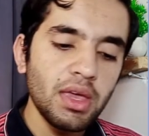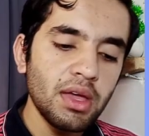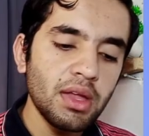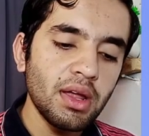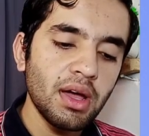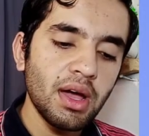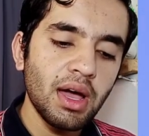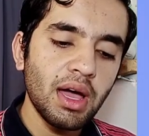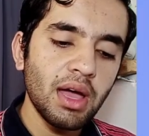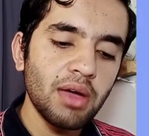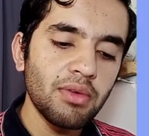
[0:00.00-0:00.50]

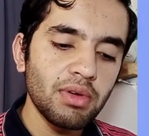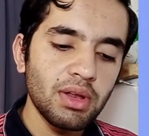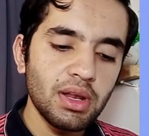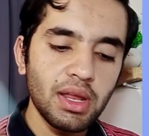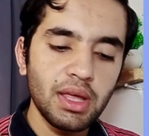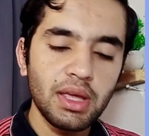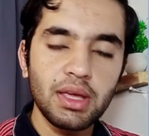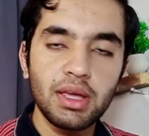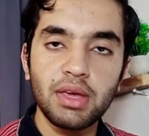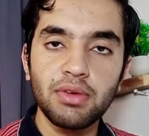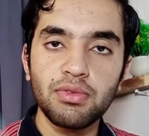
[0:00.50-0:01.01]
Here I
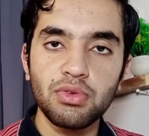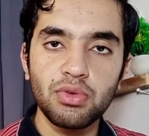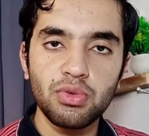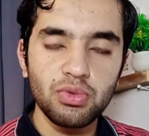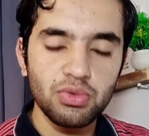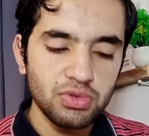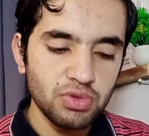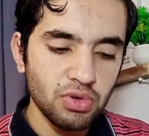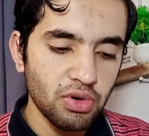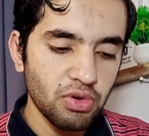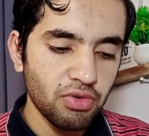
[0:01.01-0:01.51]
will like give
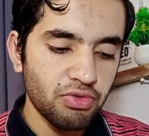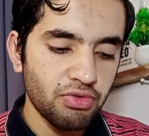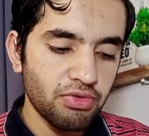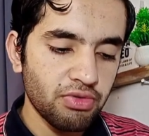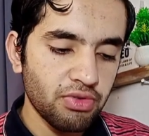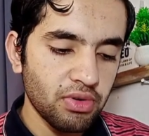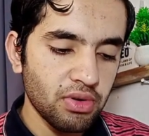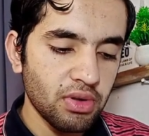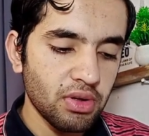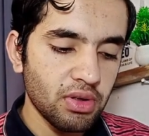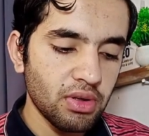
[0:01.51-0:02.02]
you sort
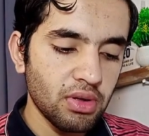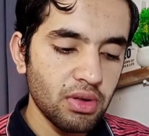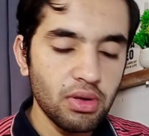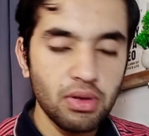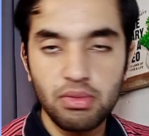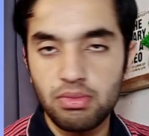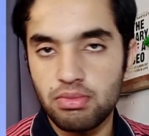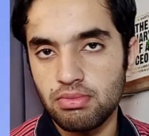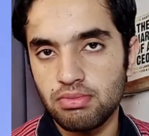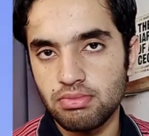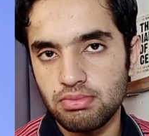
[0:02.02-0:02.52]

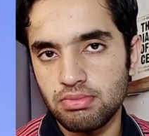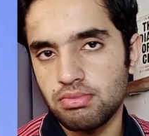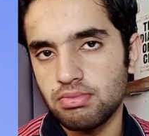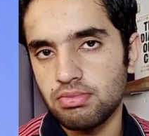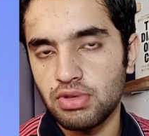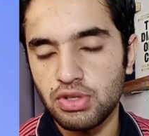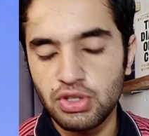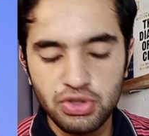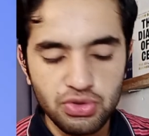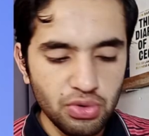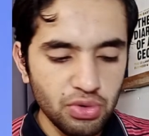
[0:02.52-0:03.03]
of
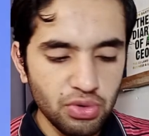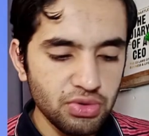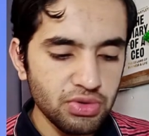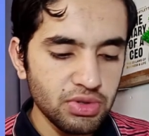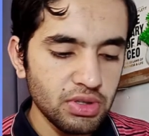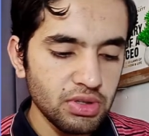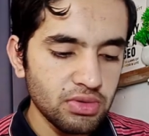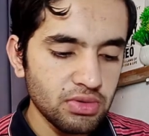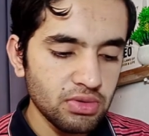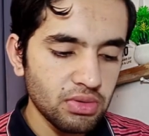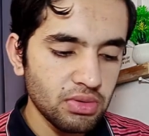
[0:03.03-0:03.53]

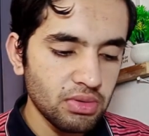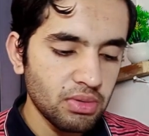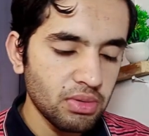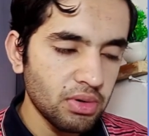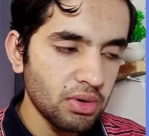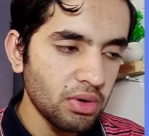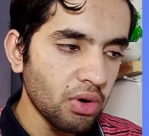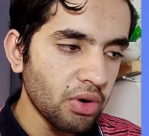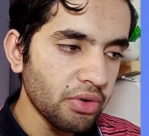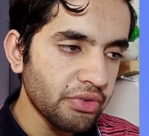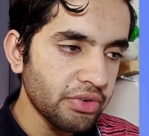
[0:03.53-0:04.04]
resources,
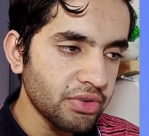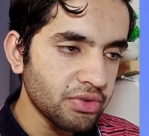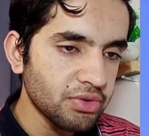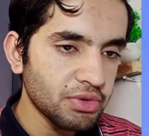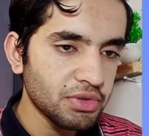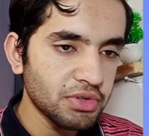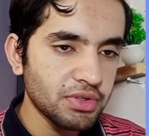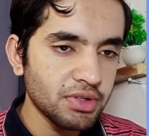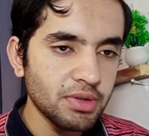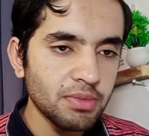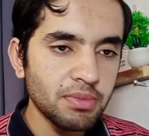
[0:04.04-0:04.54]
not
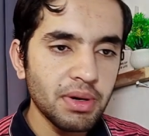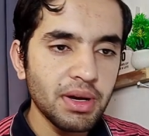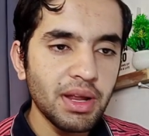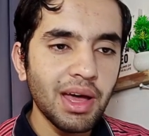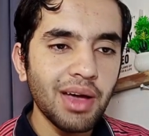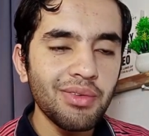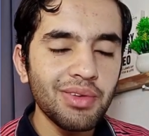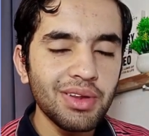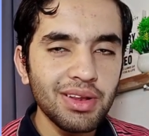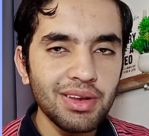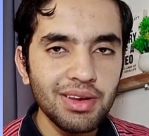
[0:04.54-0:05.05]
resources,
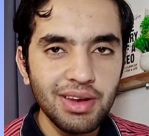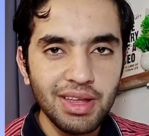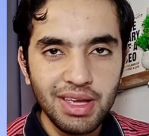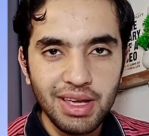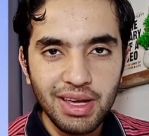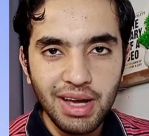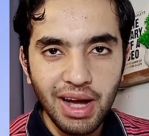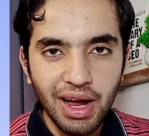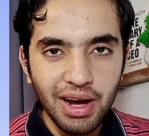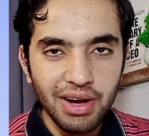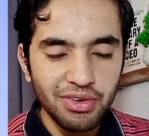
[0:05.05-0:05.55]
but I will
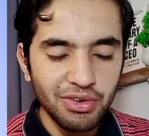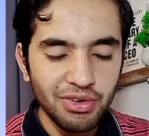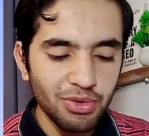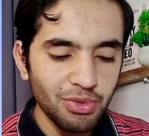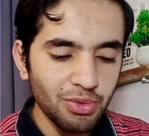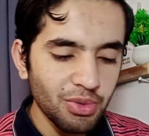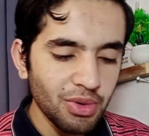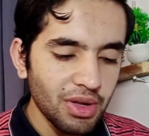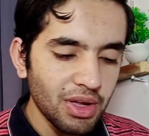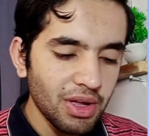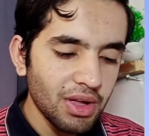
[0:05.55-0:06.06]
like
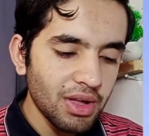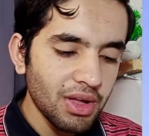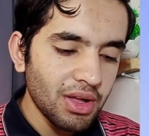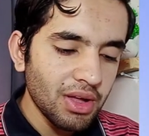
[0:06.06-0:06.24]
guide you.